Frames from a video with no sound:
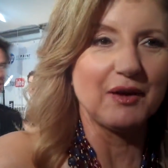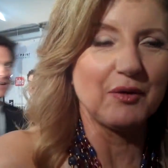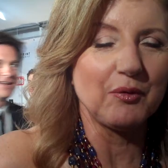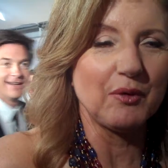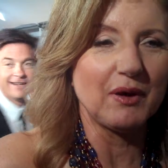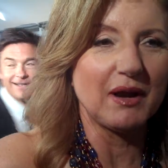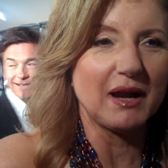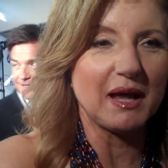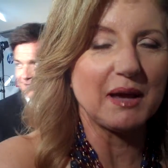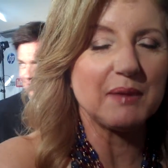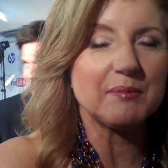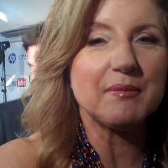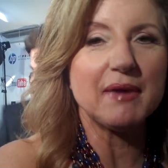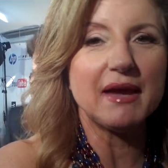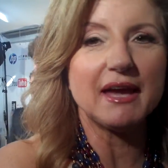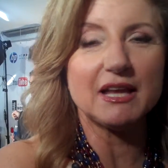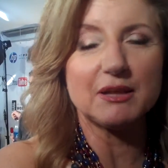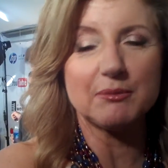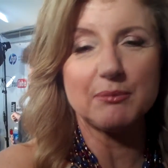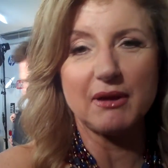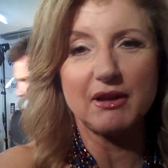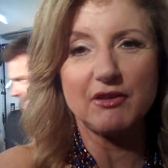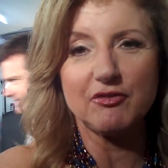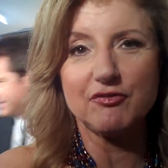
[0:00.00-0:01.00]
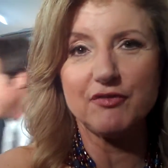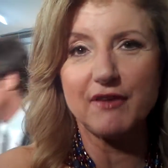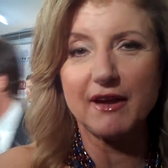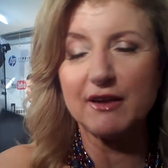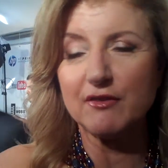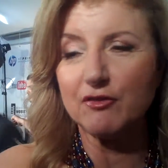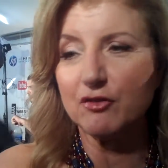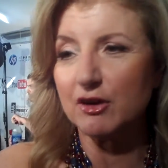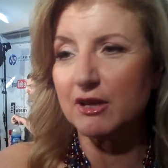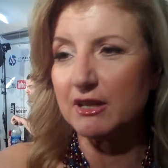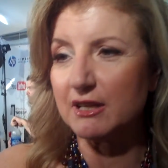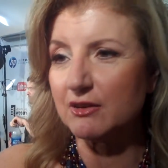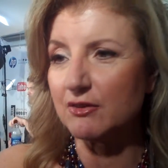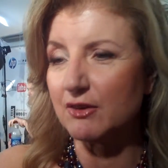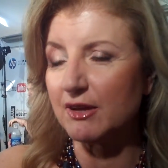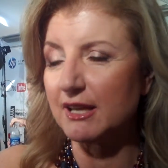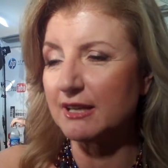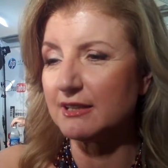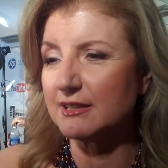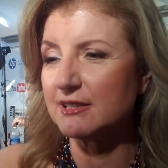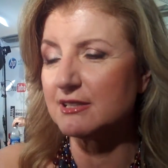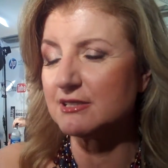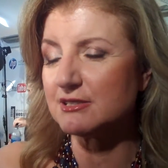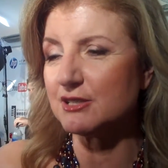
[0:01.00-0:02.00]
where I made my favorite Greek
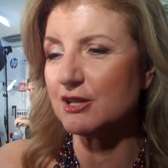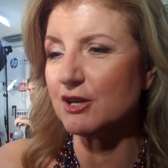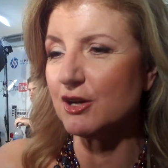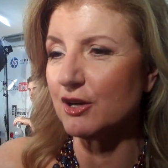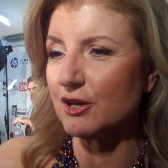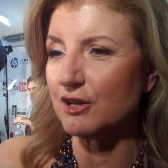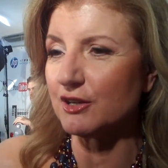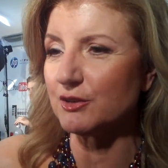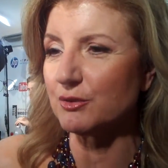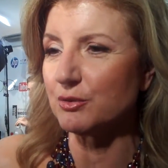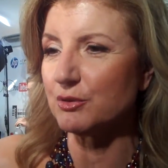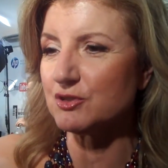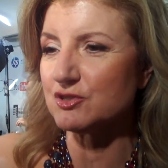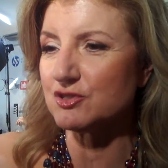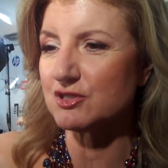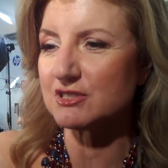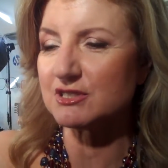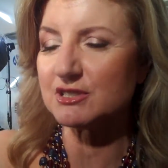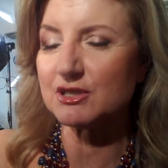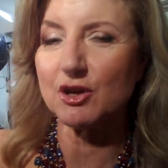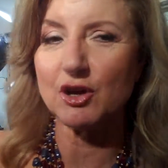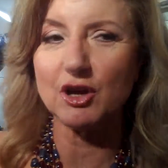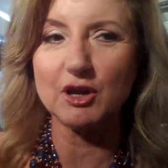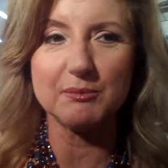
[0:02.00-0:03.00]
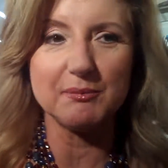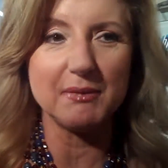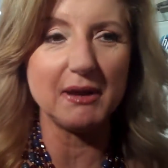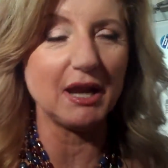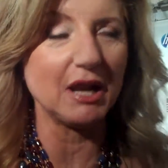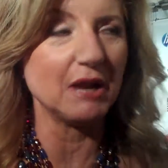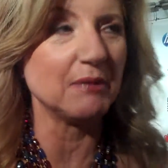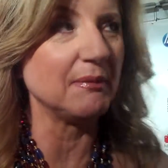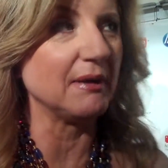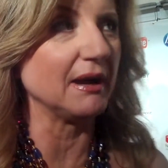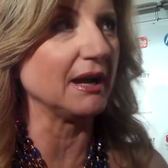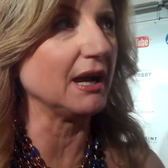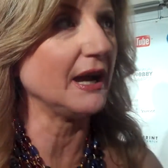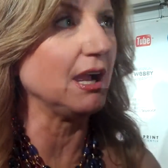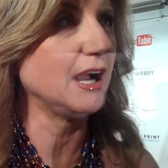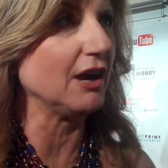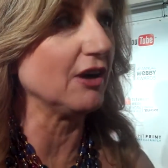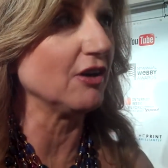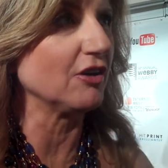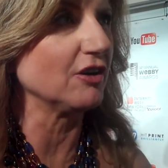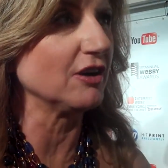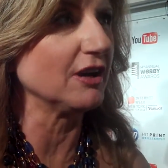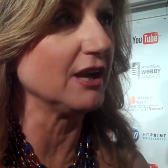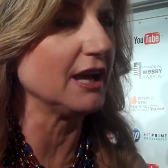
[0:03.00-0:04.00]
dessert, which is called
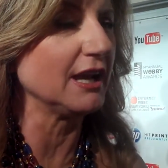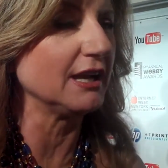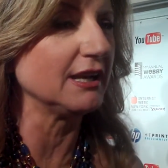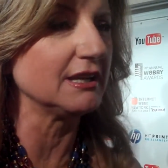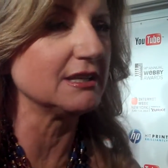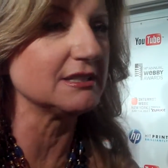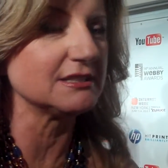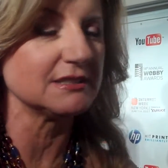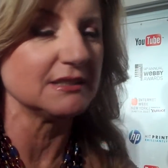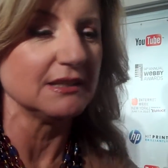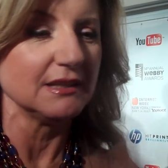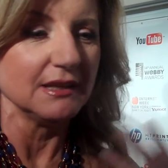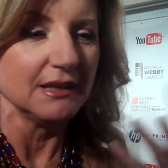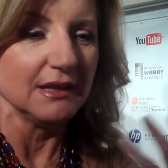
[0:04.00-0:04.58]
melamacaron, and it's